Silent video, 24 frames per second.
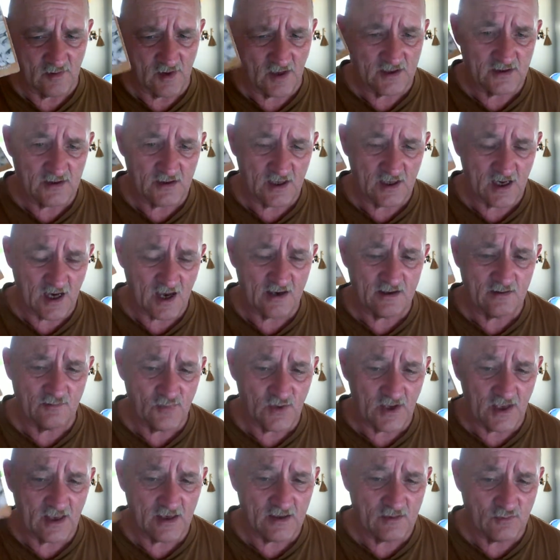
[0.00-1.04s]
and you got to
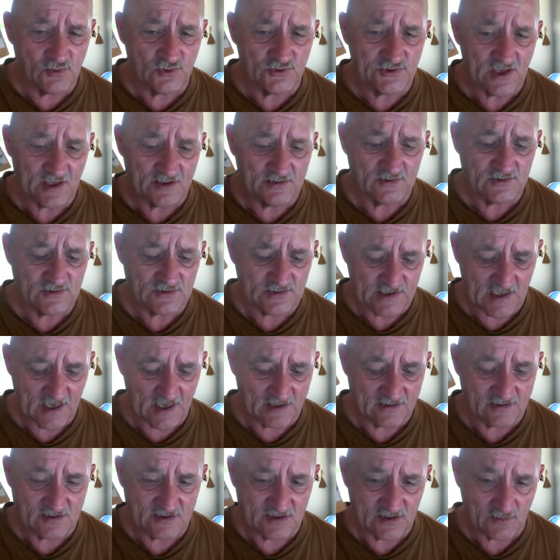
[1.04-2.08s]
be able to
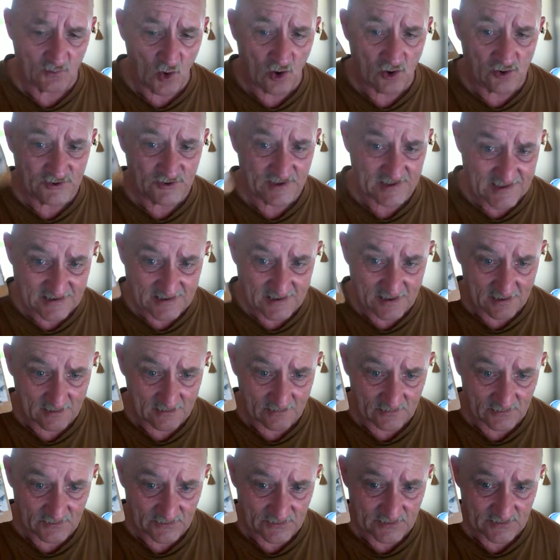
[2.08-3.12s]
understand the small
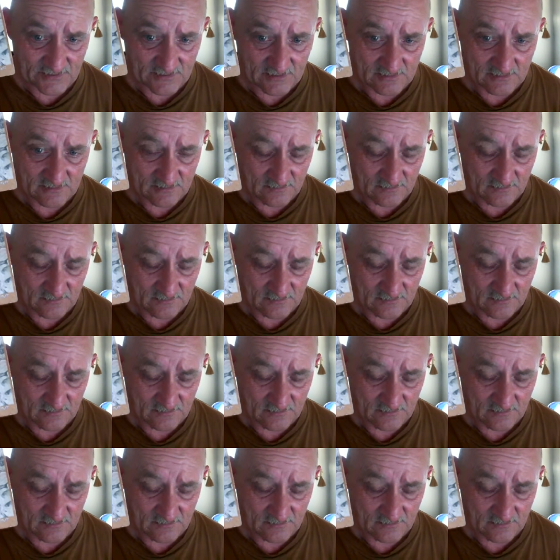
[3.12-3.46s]
details.